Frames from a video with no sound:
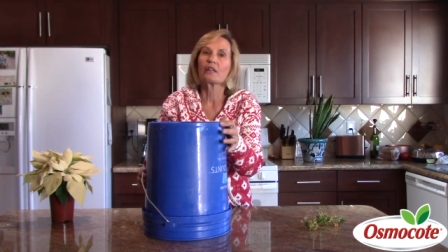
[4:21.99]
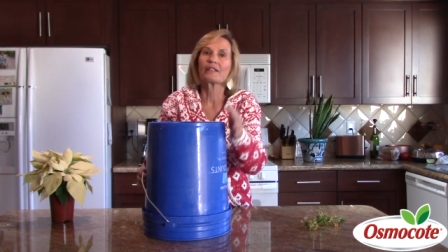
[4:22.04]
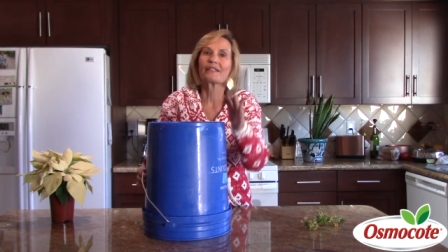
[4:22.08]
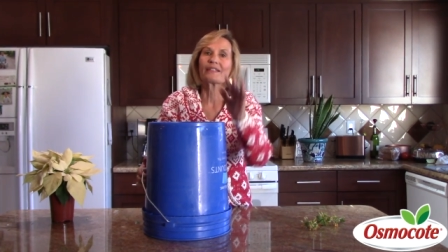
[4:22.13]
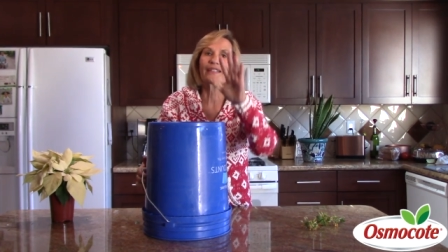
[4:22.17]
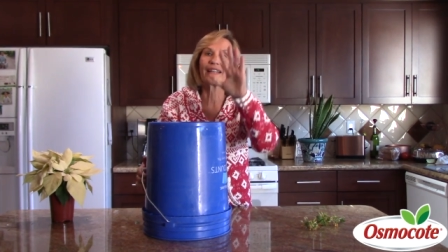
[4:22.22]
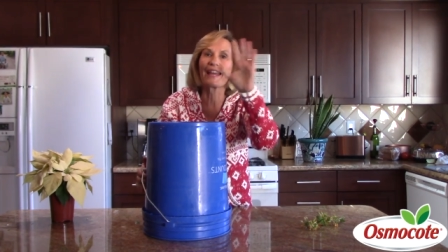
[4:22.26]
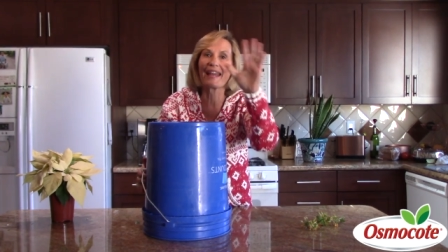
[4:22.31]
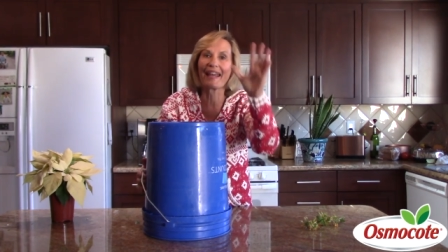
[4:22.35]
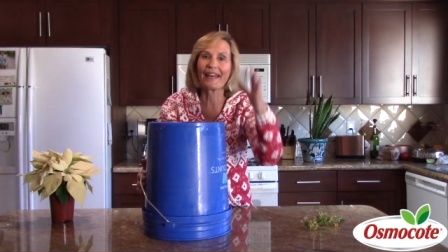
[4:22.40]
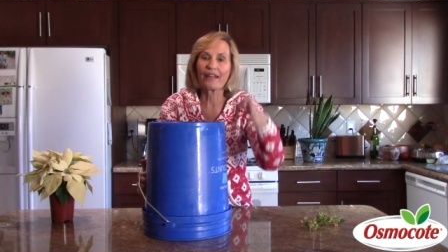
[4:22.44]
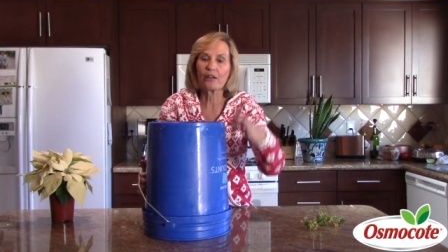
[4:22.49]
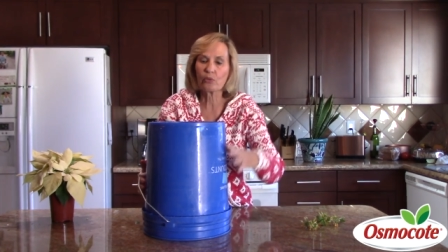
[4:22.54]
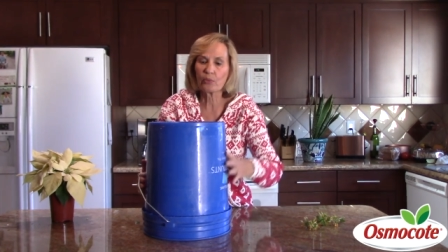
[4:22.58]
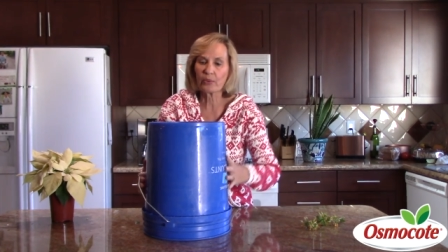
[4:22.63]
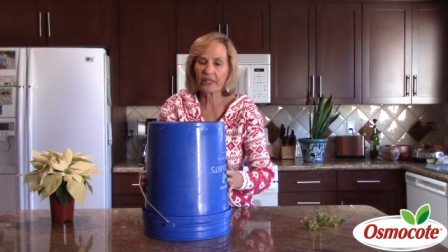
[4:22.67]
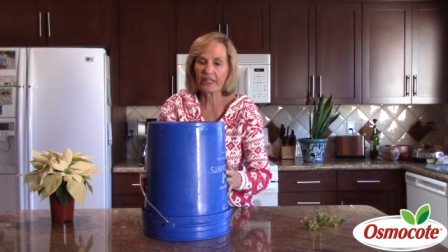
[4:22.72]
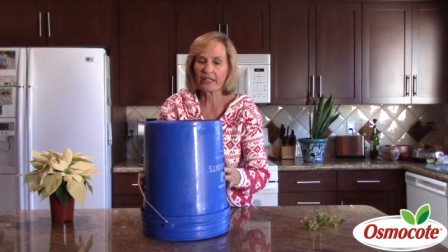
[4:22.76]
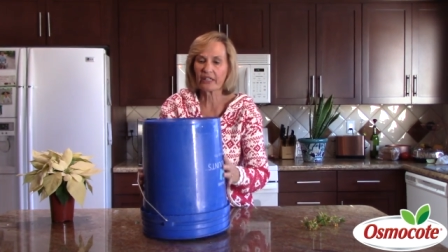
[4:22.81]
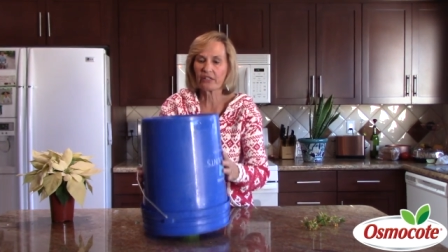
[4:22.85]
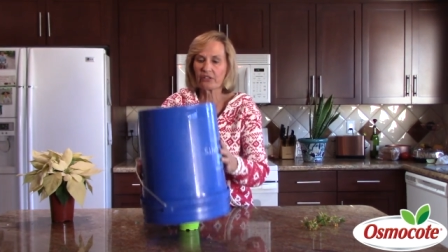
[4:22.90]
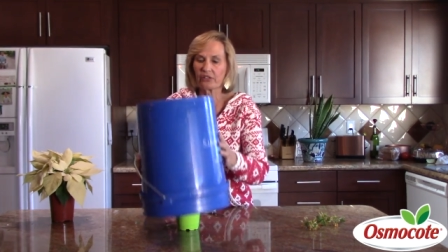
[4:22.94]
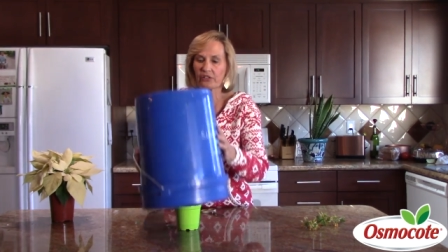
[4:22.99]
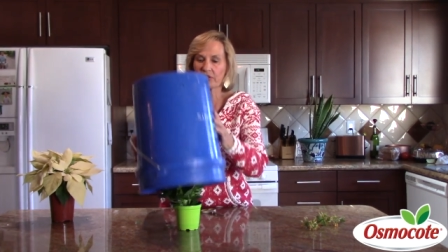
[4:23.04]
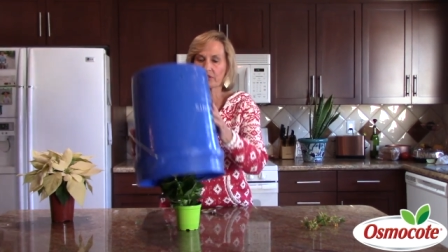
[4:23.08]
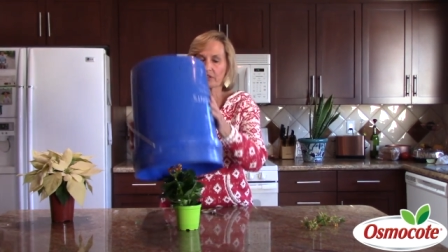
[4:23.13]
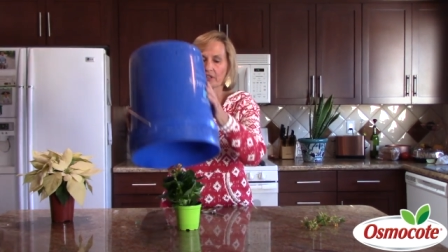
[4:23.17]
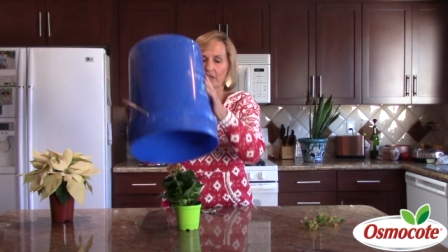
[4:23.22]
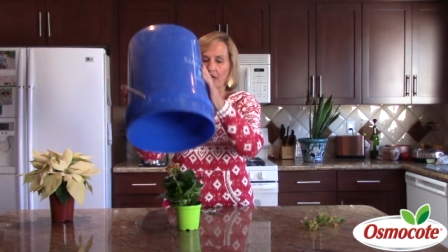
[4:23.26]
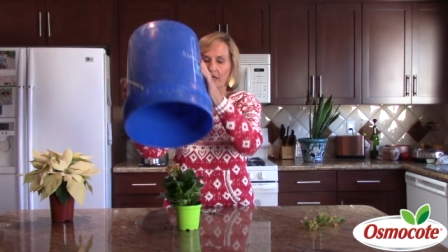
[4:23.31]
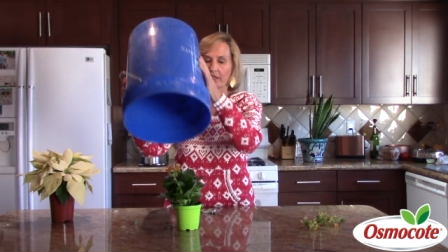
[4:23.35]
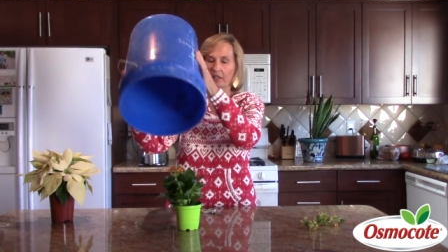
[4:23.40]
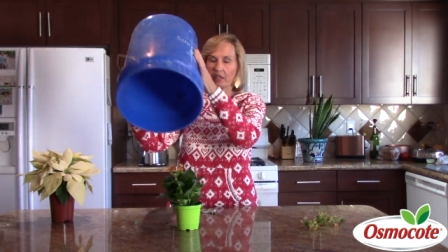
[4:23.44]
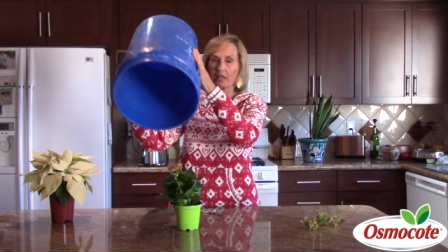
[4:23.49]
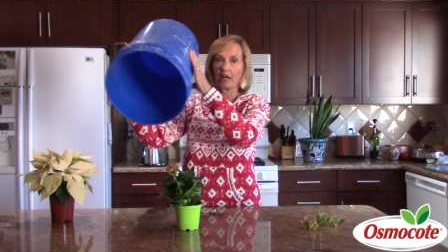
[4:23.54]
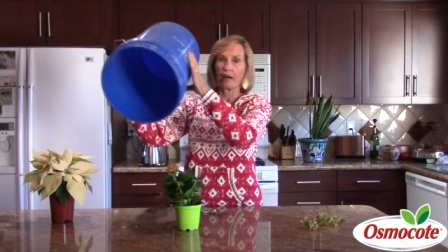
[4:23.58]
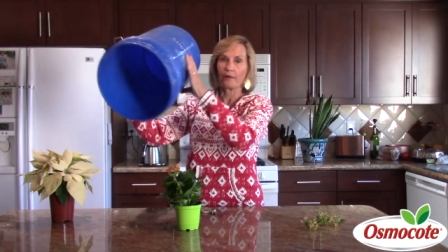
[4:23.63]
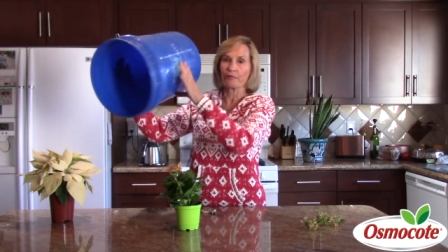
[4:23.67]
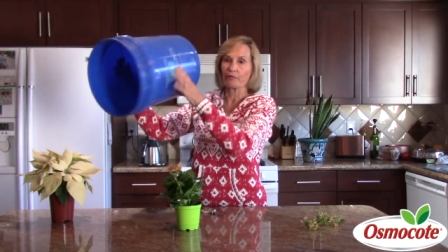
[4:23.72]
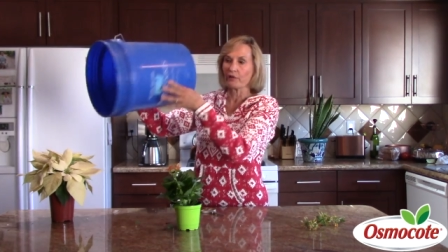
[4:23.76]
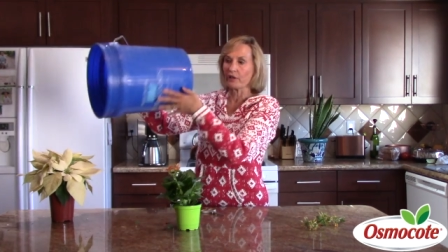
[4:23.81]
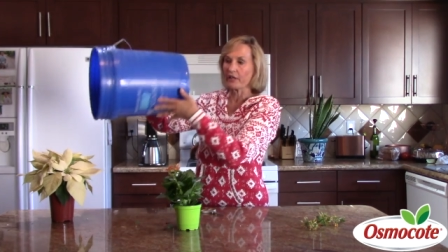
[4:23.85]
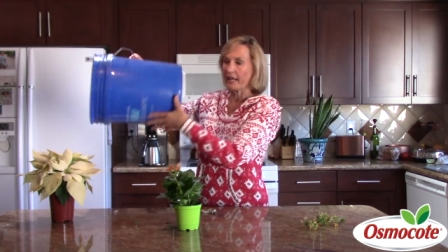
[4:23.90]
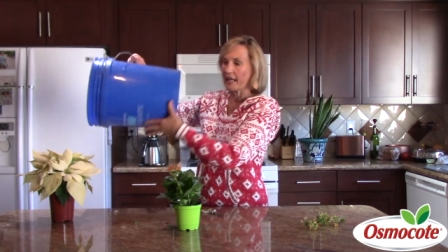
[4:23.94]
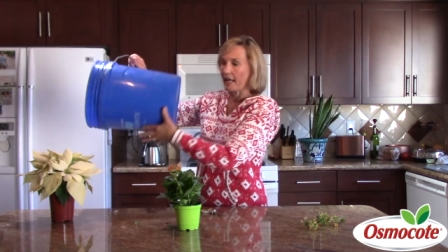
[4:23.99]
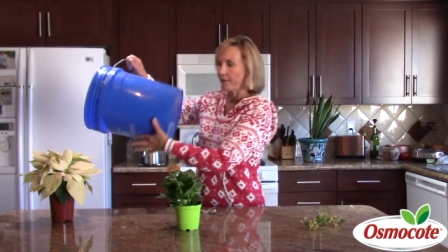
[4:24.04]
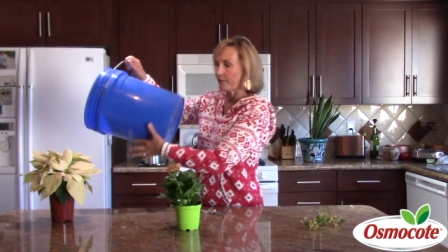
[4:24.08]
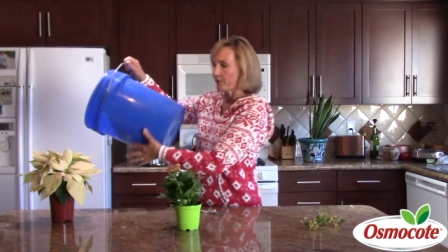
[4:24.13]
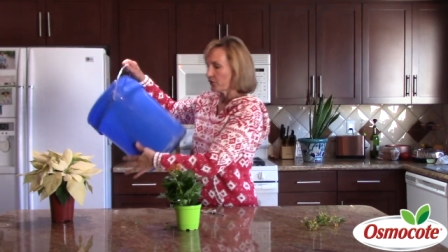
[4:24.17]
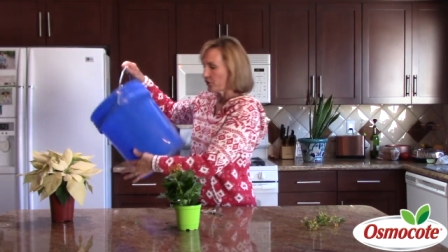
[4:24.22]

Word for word: ten weeks, uncover it every